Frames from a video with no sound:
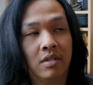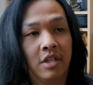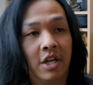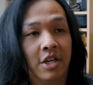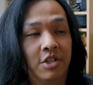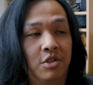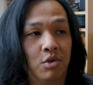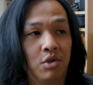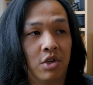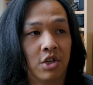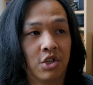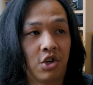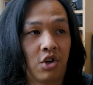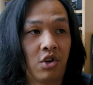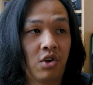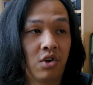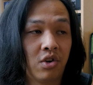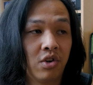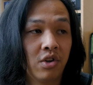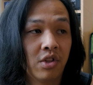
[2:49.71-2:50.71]
As you just
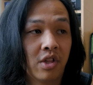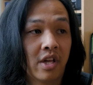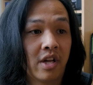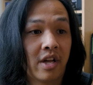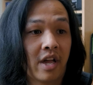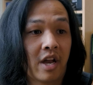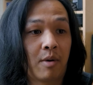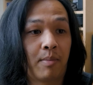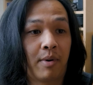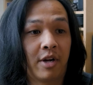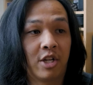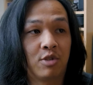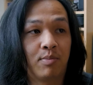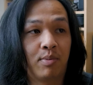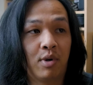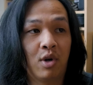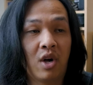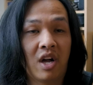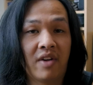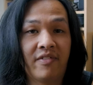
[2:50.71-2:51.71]
heard, the AirPods
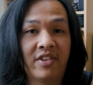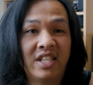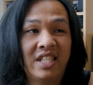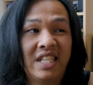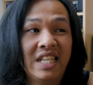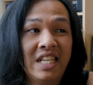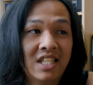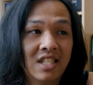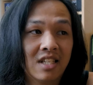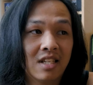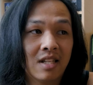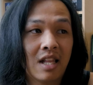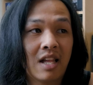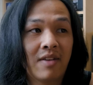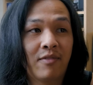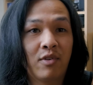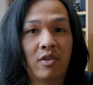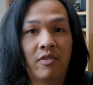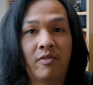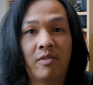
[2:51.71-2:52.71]
Pro have a decent
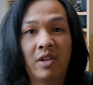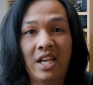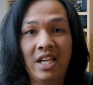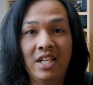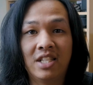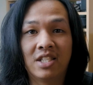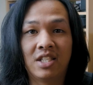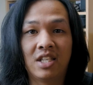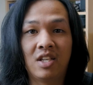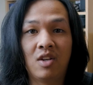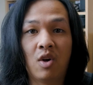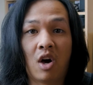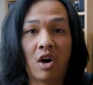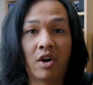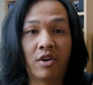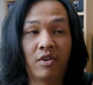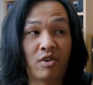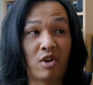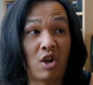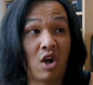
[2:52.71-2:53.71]
level of latency
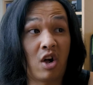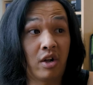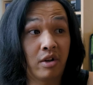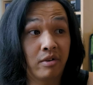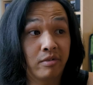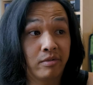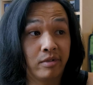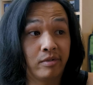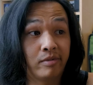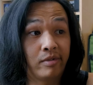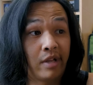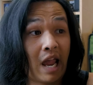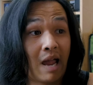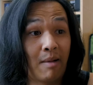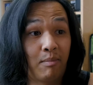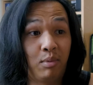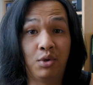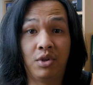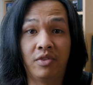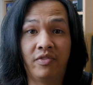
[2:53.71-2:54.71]
on
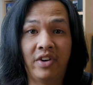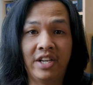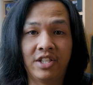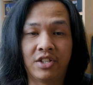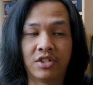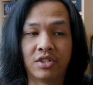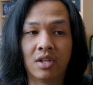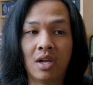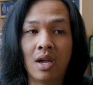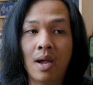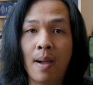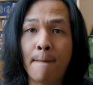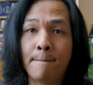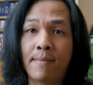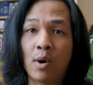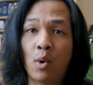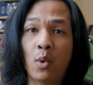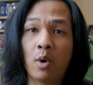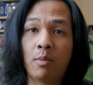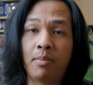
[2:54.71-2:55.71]
non-Apple devices,
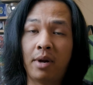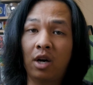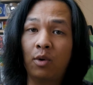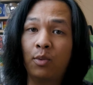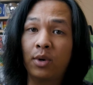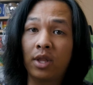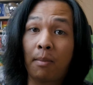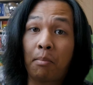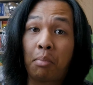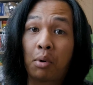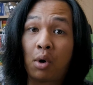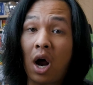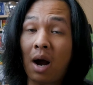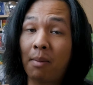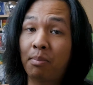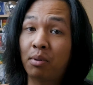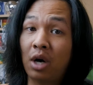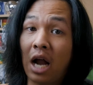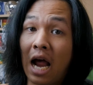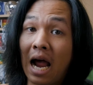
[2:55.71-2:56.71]
but when paired with a
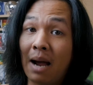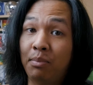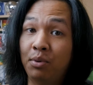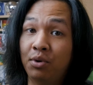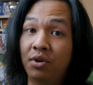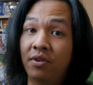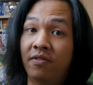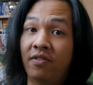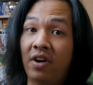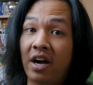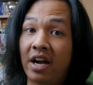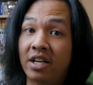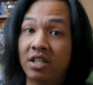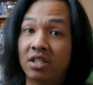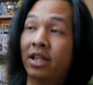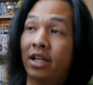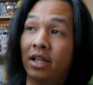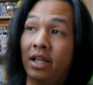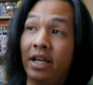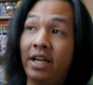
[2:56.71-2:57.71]
proper Apple
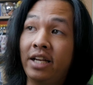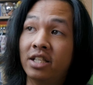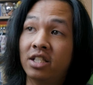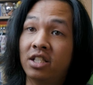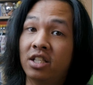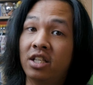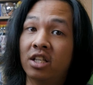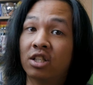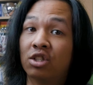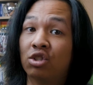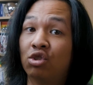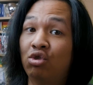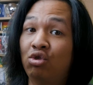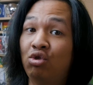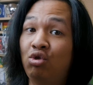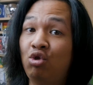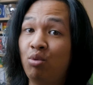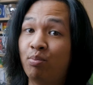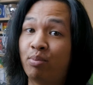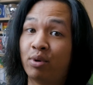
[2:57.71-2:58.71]
device, the latency is
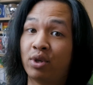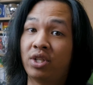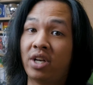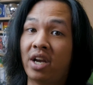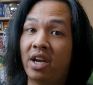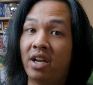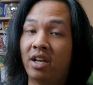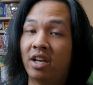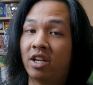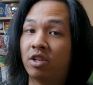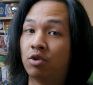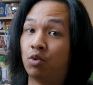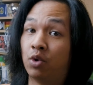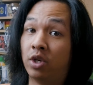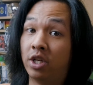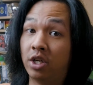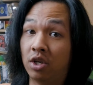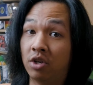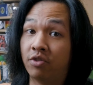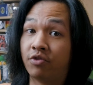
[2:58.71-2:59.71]
super tight and is
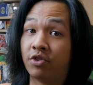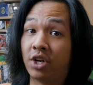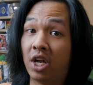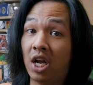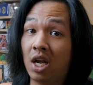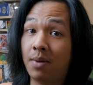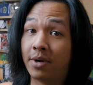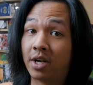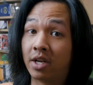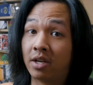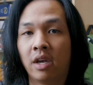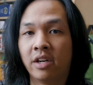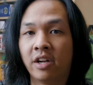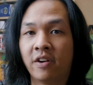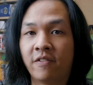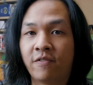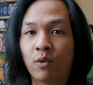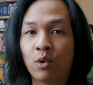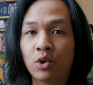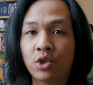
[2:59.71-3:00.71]
really good for gaming. And
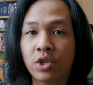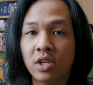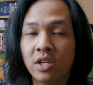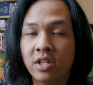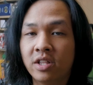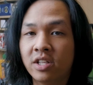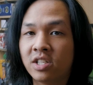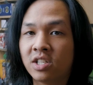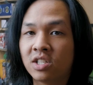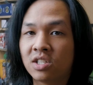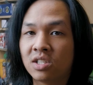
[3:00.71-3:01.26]
unfortunately, this